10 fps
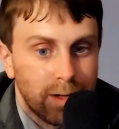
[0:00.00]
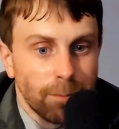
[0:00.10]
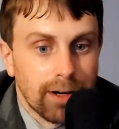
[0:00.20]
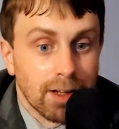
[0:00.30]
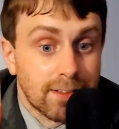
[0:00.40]

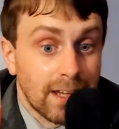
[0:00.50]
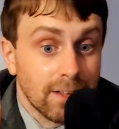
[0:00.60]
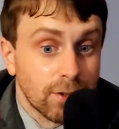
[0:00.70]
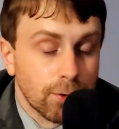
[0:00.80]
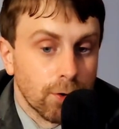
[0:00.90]
But I'll tell
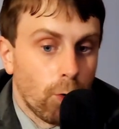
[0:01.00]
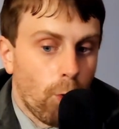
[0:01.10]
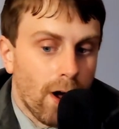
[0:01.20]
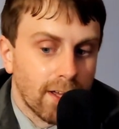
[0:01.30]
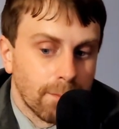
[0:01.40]
you, the
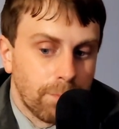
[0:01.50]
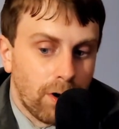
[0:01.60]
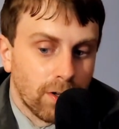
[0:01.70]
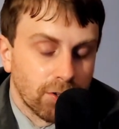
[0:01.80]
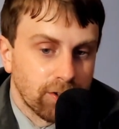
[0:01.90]
Hawaiian
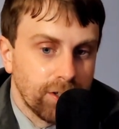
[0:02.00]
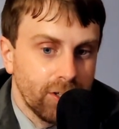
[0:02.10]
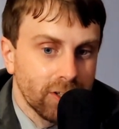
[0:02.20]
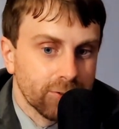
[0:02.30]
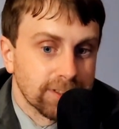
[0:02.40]
Punch
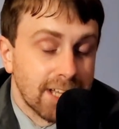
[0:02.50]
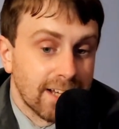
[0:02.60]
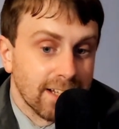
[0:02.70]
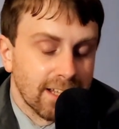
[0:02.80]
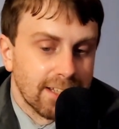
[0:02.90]
was not a
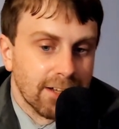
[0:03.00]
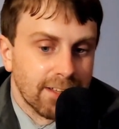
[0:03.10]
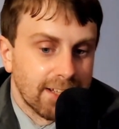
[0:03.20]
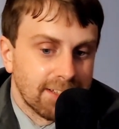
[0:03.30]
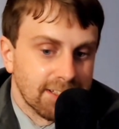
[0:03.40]
letdown.
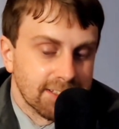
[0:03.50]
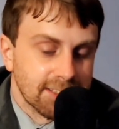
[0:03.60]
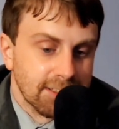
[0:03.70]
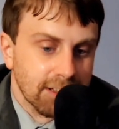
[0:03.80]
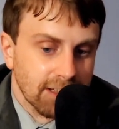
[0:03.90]
That
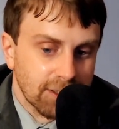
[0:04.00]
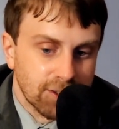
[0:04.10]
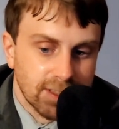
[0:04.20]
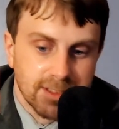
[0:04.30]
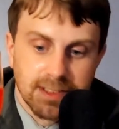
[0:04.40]
tasted delicious.